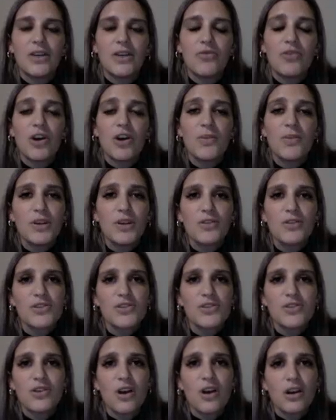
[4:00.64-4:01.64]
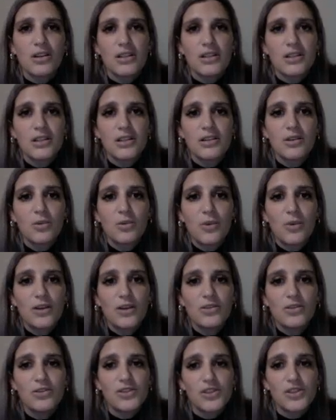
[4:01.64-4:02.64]
Romeo is not the
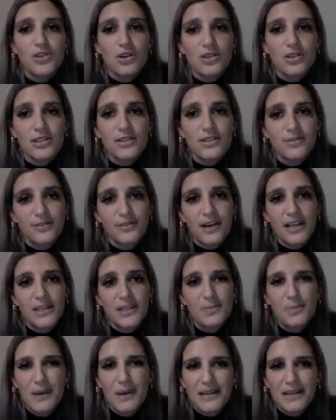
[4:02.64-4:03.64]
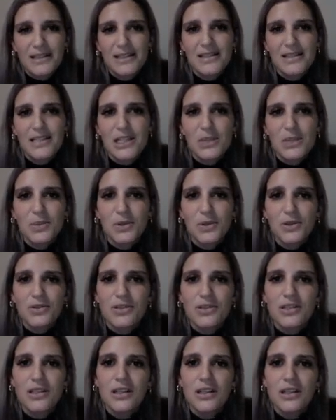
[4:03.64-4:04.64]
one who starts the fight, but
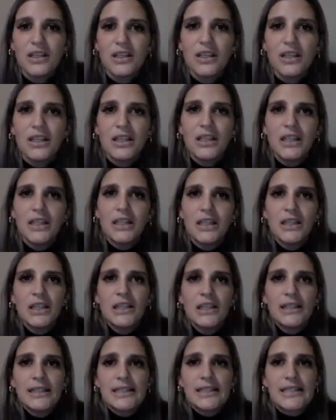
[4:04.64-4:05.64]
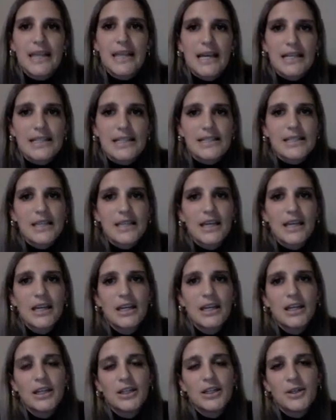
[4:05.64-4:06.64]
Tybalt does
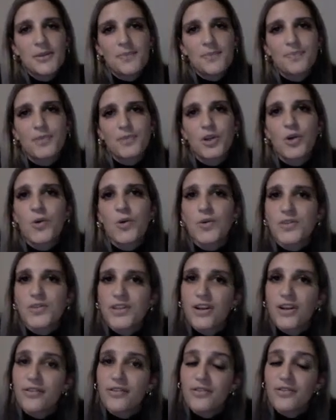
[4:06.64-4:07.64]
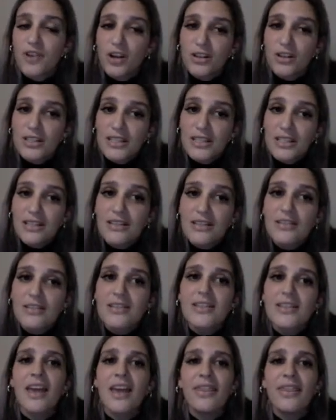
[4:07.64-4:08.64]
cause a lot of
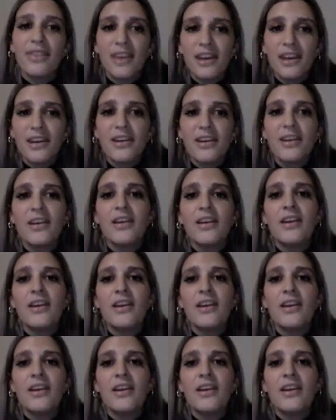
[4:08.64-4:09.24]
nonsense, and then